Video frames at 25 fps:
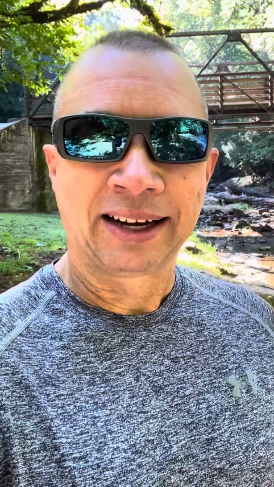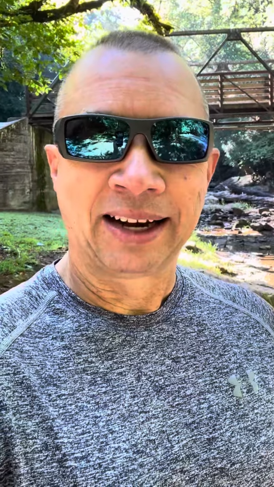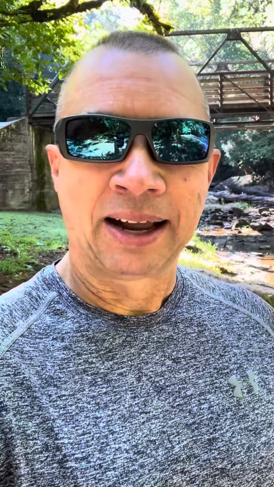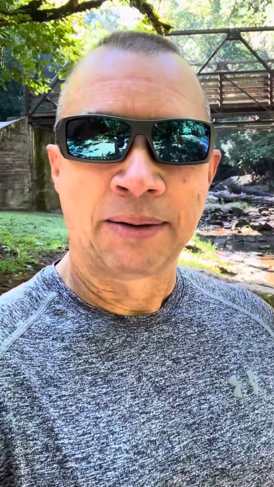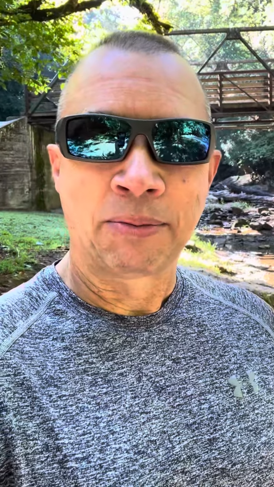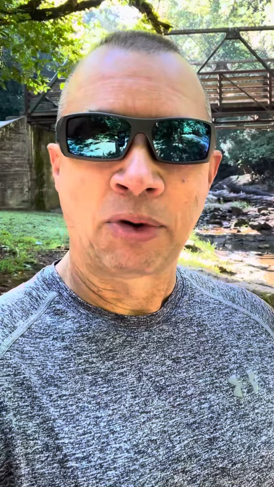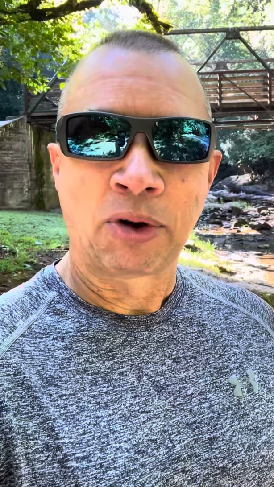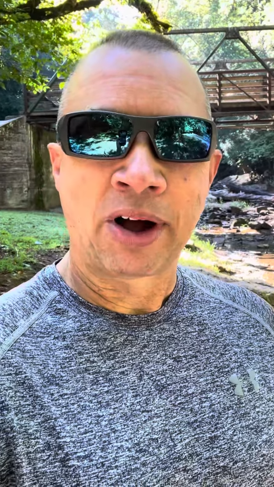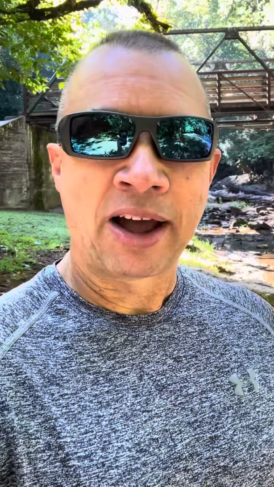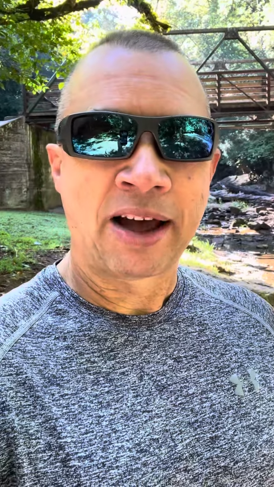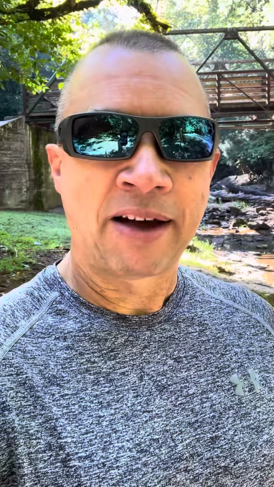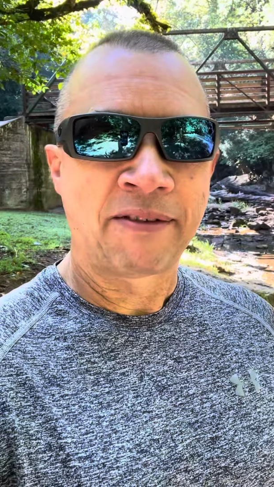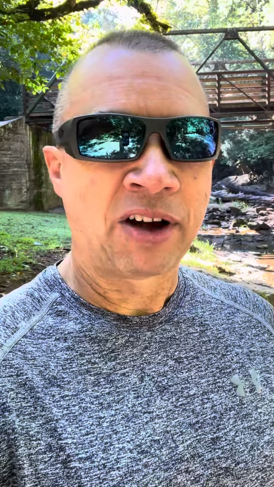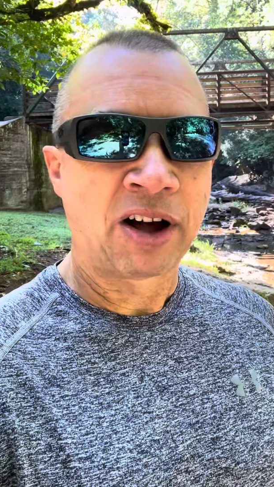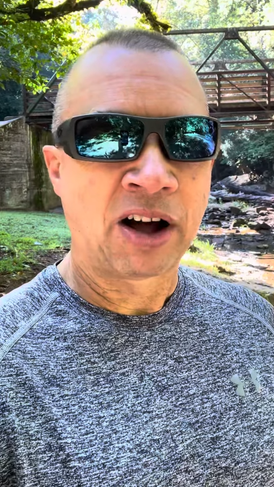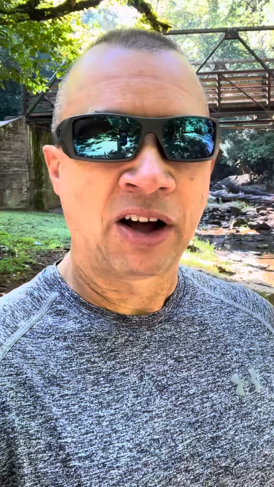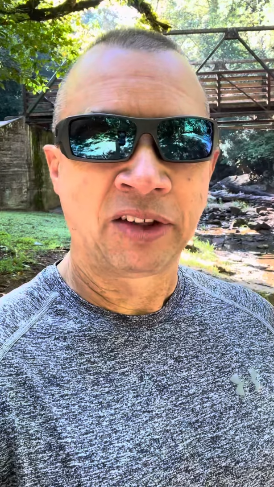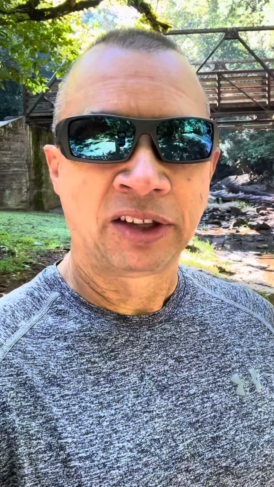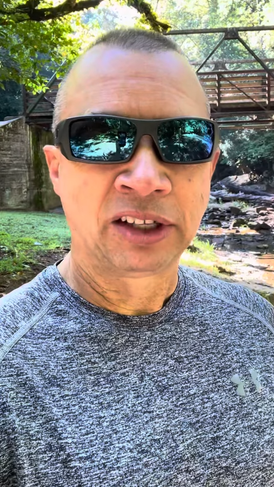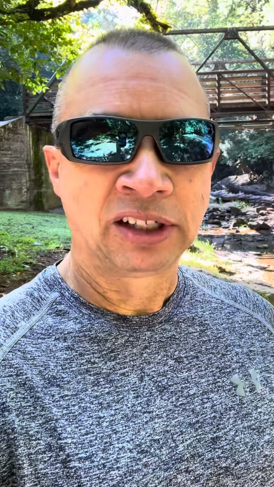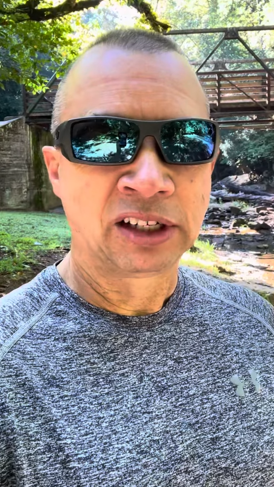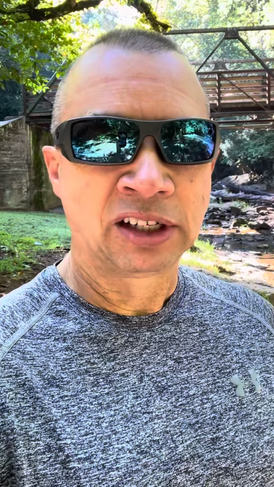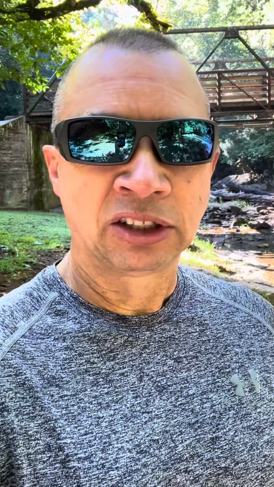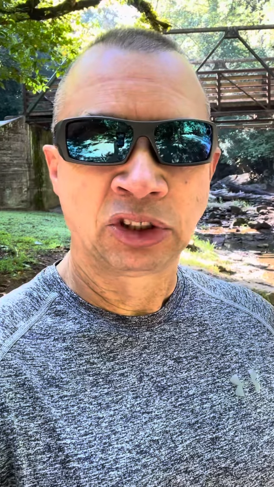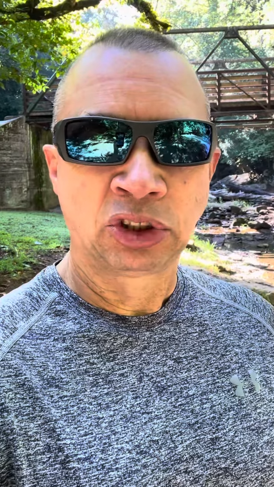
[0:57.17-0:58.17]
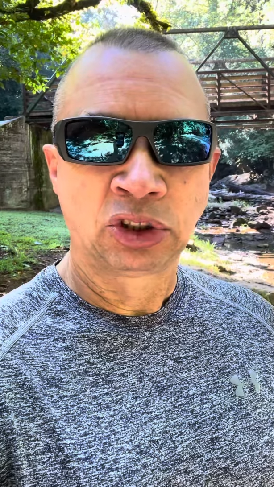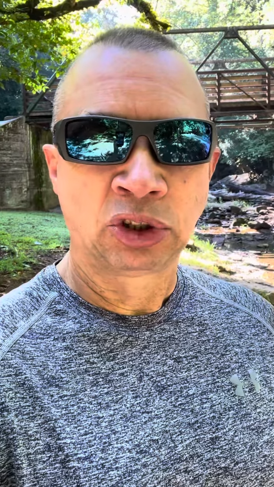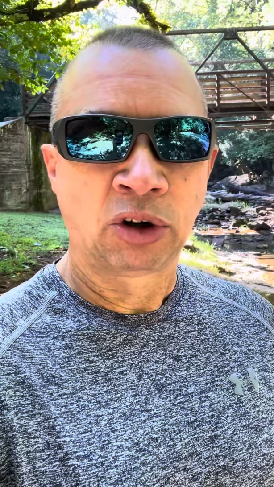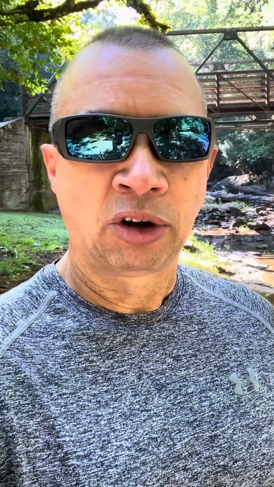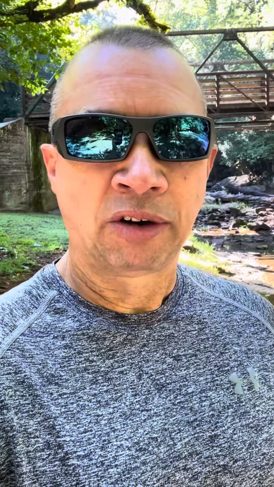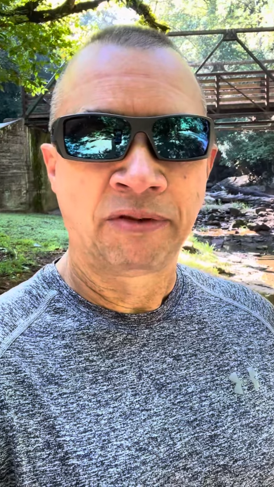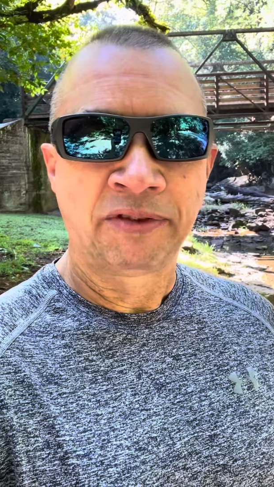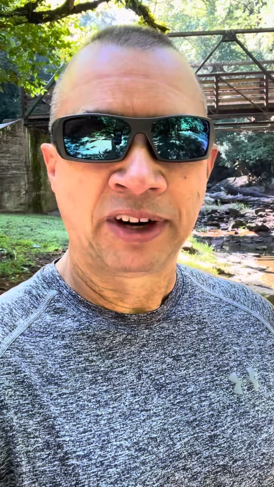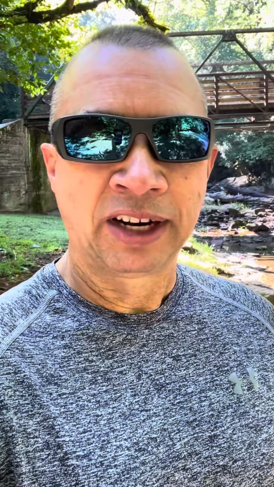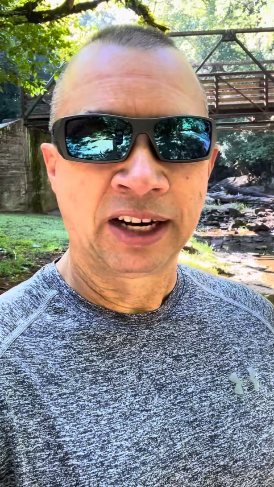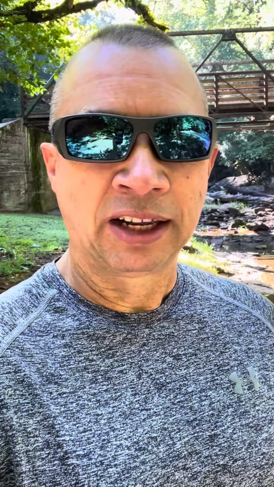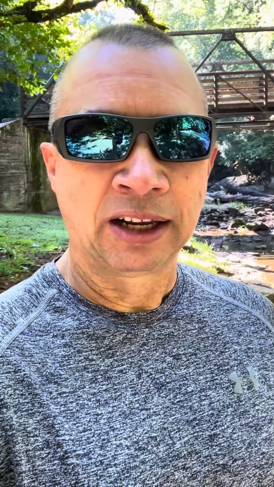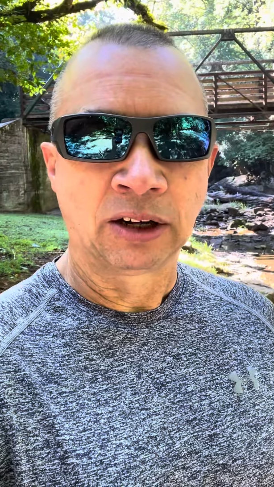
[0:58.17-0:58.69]
And I'm going to have all these little short
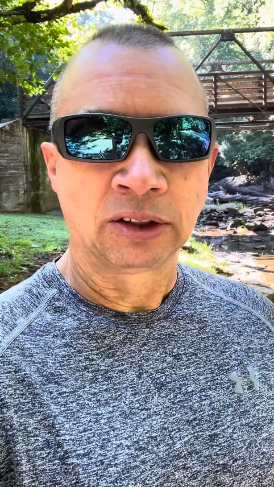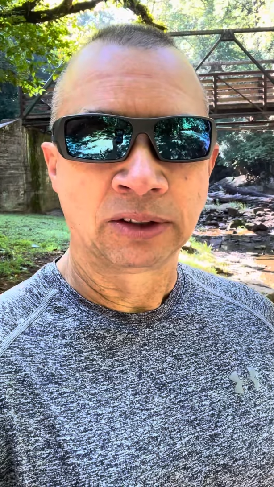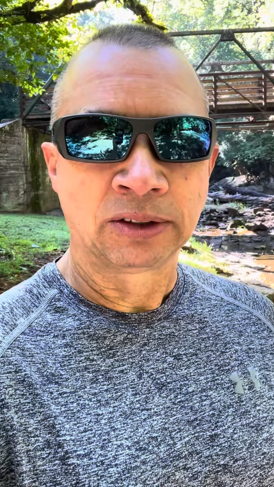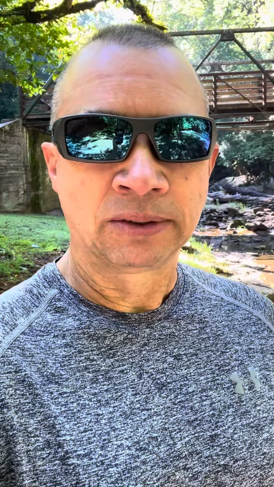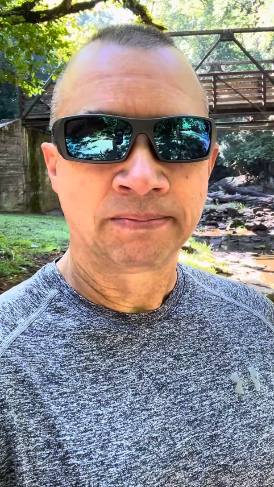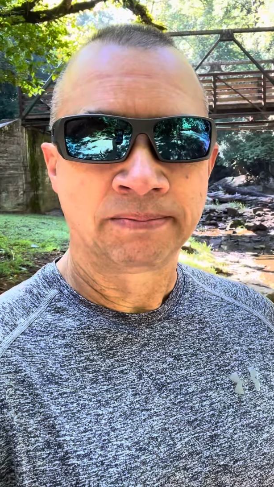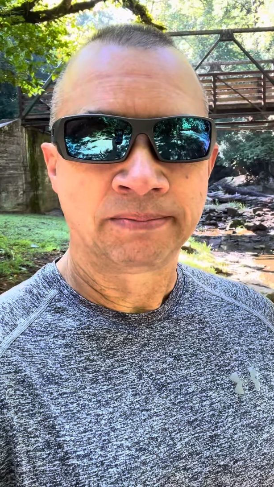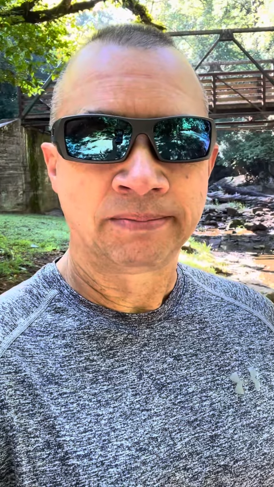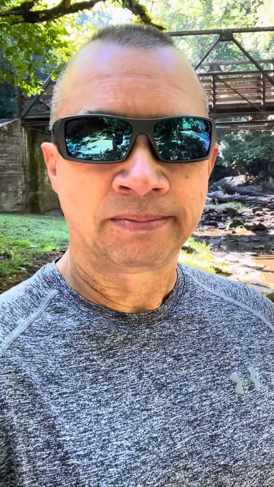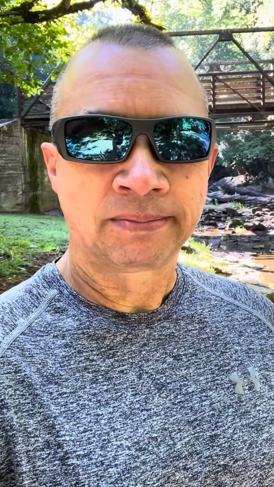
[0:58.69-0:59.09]
videos.